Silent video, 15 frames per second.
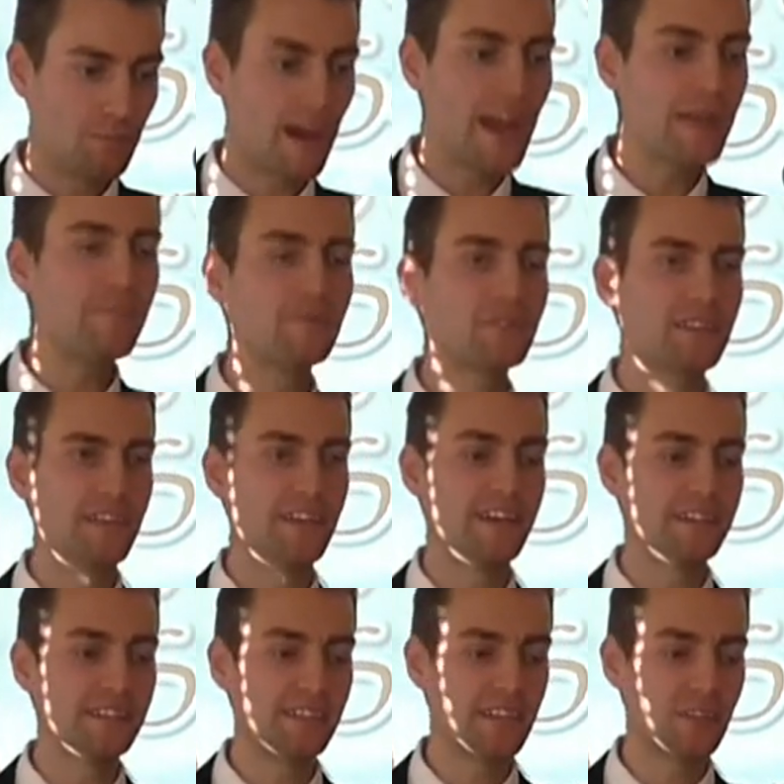Bible
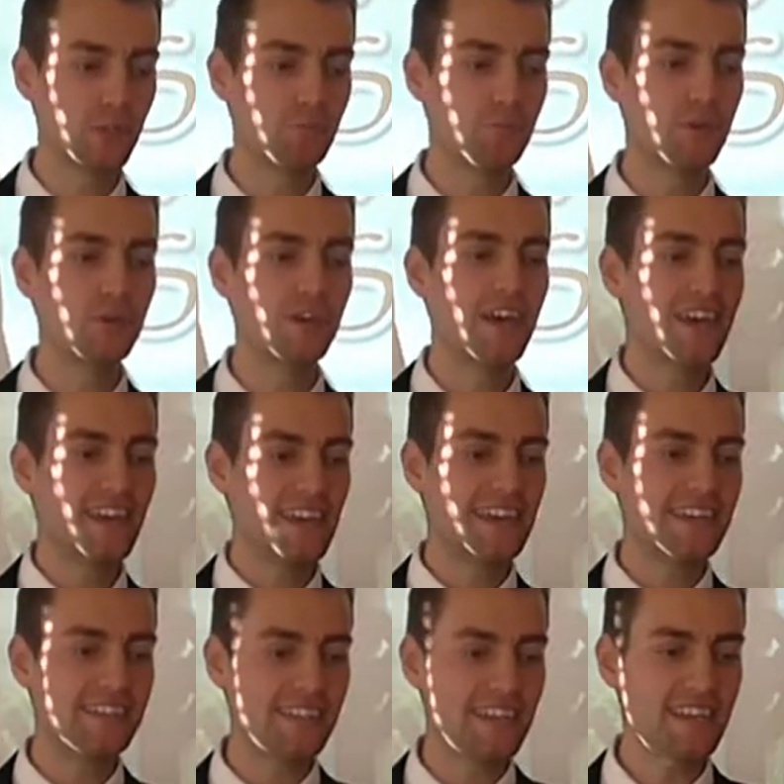says in the book
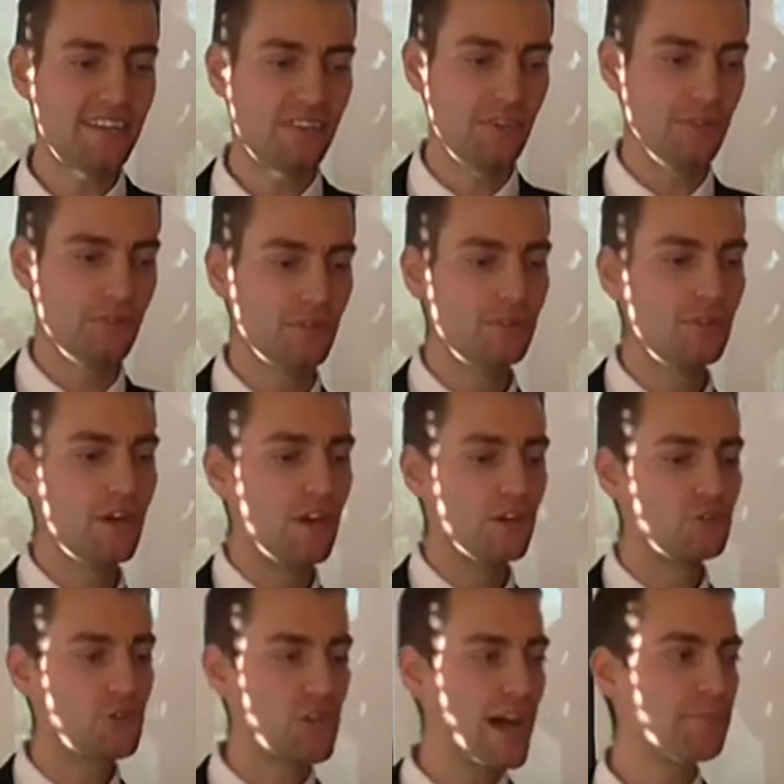Ezekiel,
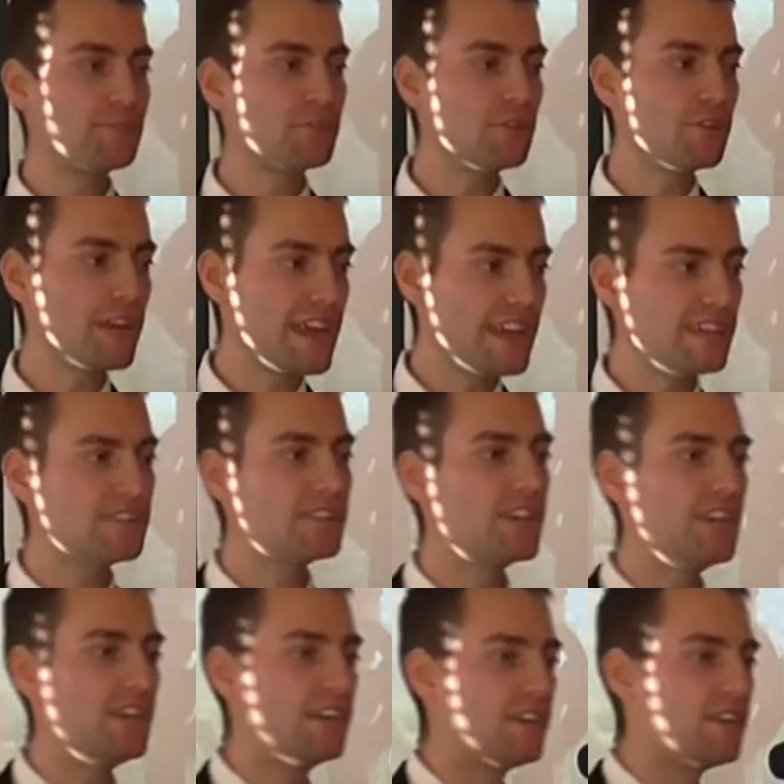chapter
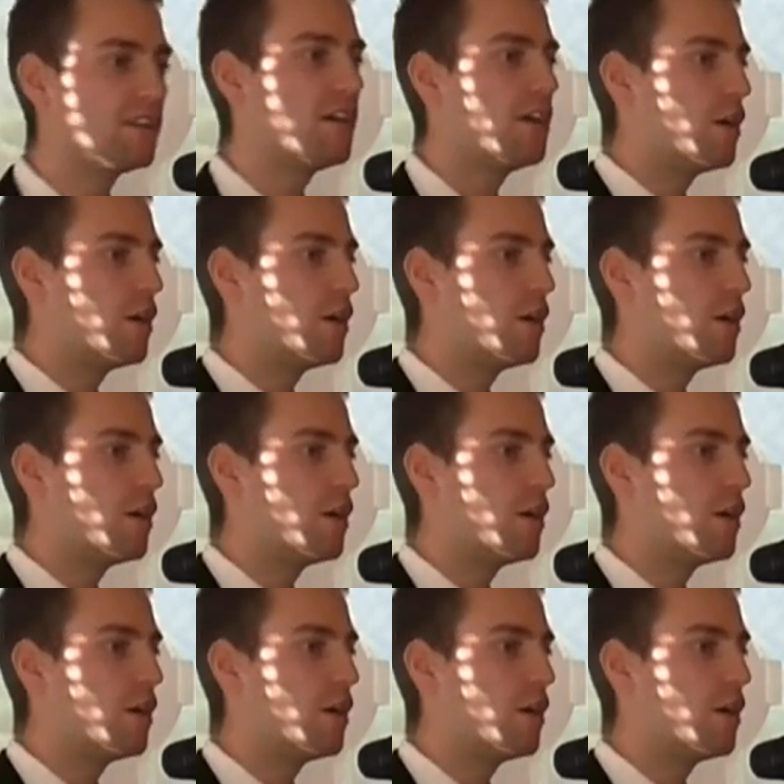18,